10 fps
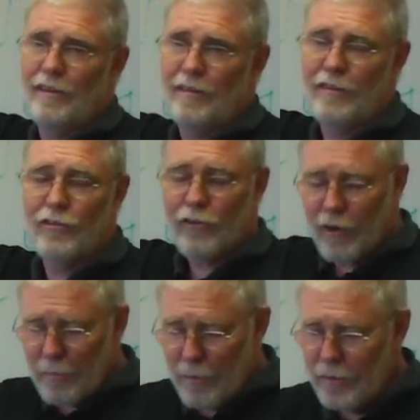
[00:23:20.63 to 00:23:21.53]
They're just going
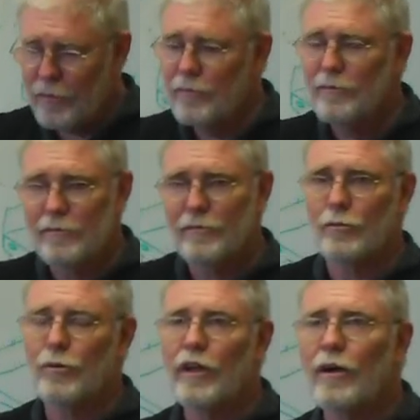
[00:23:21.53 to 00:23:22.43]
to put the
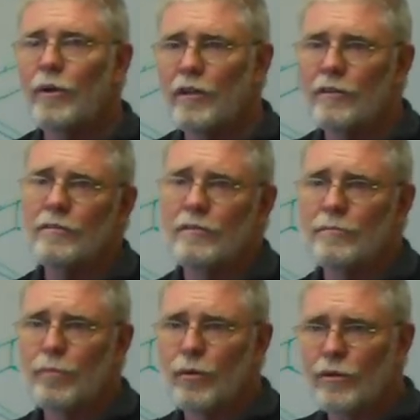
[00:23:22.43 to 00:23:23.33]
reo in,
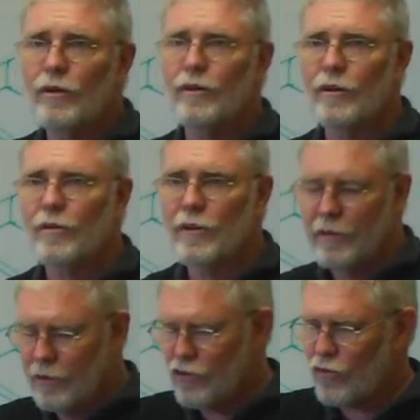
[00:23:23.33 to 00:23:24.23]
pour the concrete,
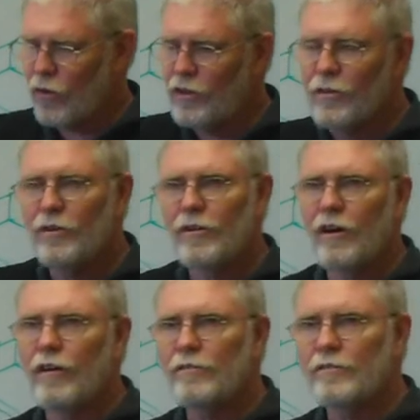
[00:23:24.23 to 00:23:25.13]
screed it all
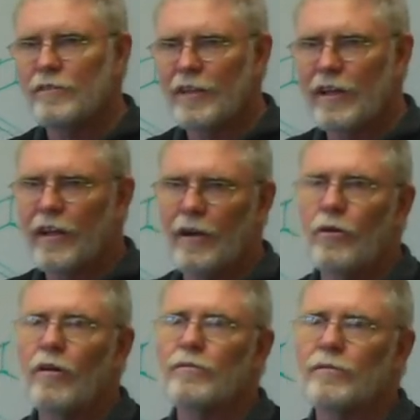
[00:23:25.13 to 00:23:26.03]
off, let it
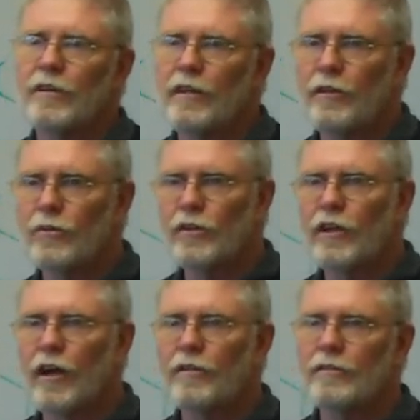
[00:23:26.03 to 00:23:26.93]
go off, and you're good to
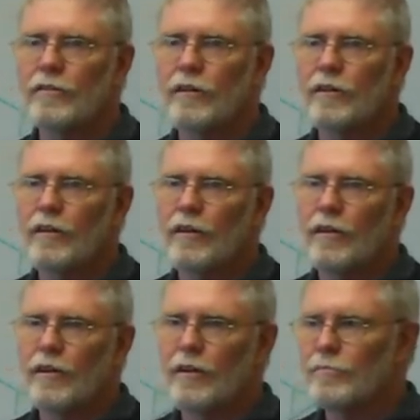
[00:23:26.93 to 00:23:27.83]
go.
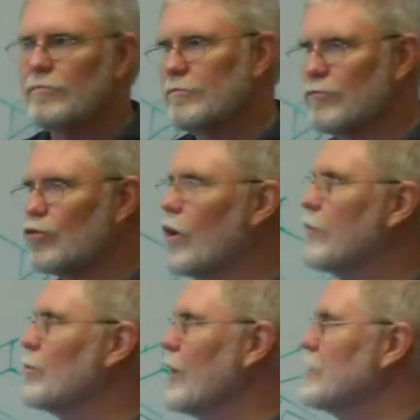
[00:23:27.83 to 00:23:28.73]
Um,
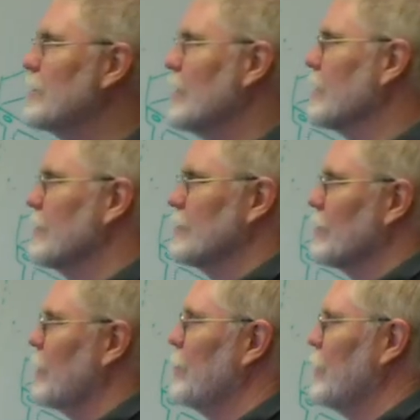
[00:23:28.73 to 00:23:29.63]
driveways and other things are
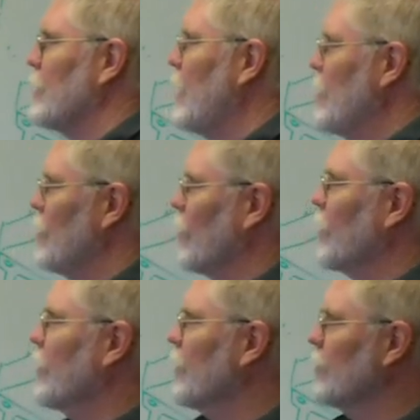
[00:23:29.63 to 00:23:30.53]
going to be there. You're not
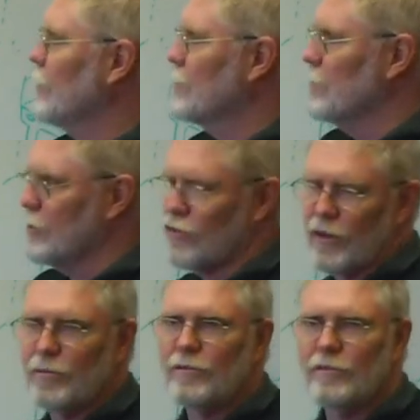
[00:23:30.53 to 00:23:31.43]
going to go to this much
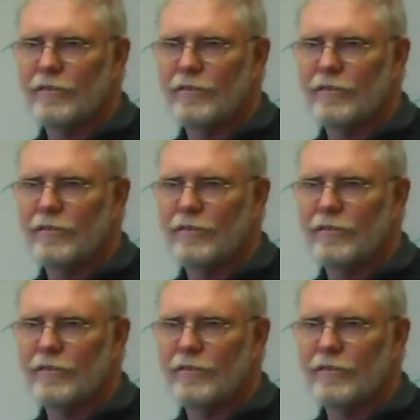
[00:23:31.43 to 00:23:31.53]
trouble.